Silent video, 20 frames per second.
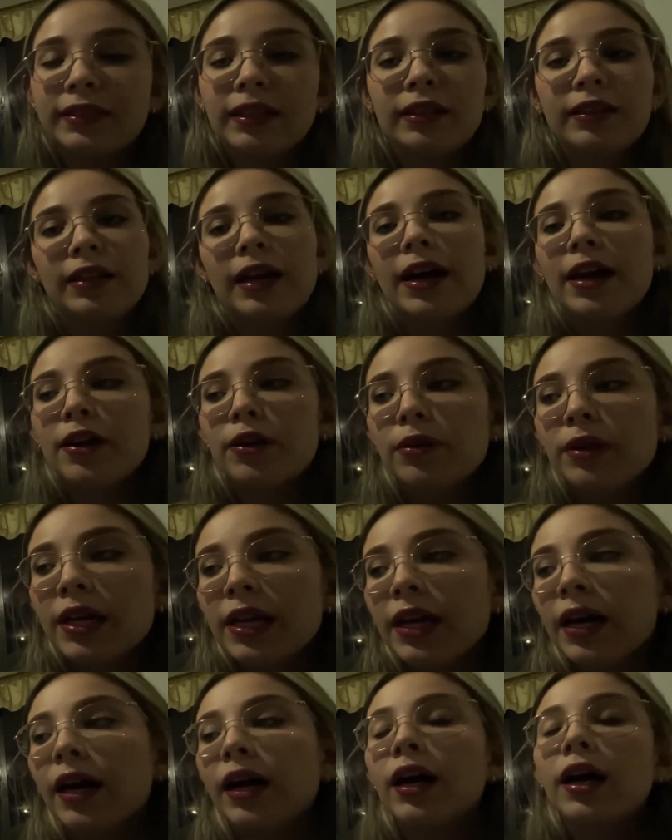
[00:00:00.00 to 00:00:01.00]

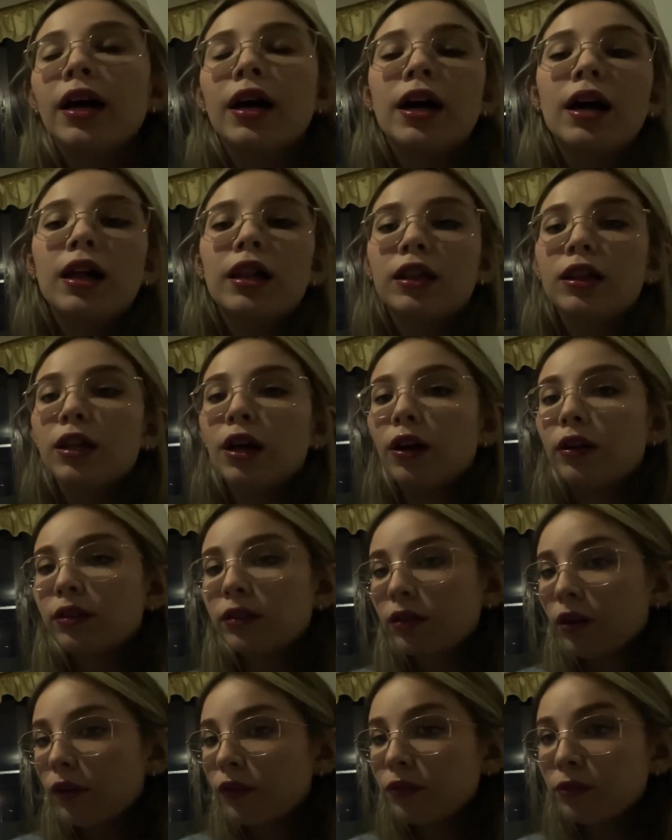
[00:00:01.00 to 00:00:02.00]
diarrhea, loss
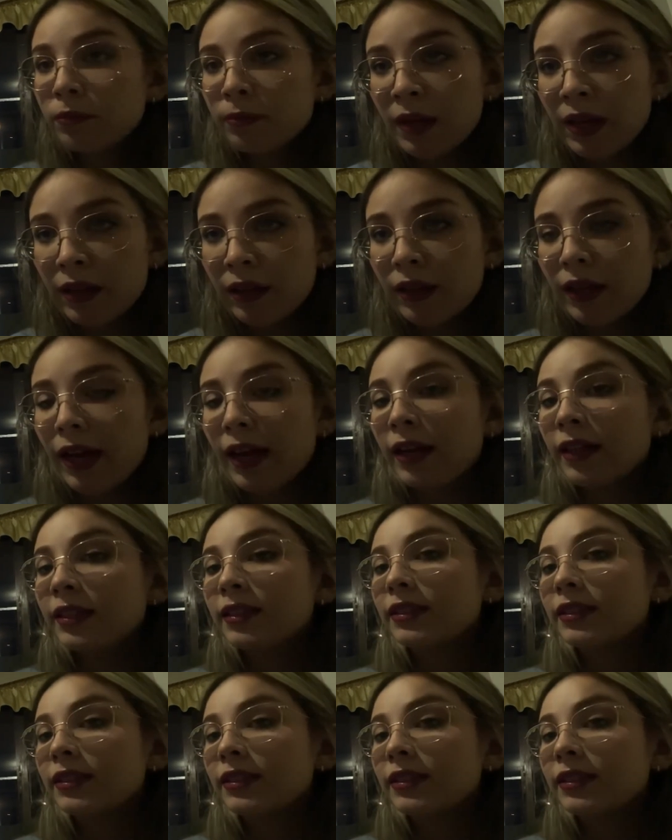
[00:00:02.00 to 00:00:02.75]
of smell and